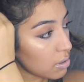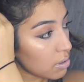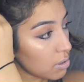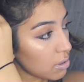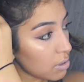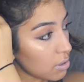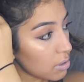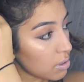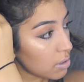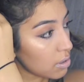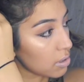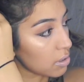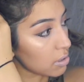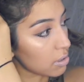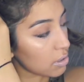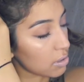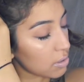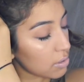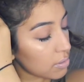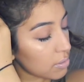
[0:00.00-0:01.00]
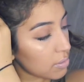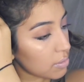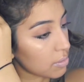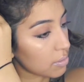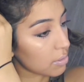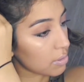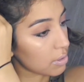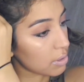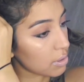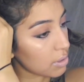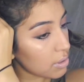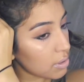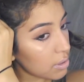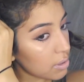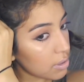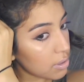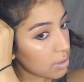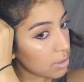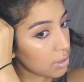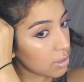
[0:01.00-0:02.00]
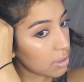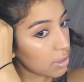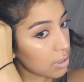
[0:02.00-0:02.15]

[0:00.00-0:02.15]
[no speech]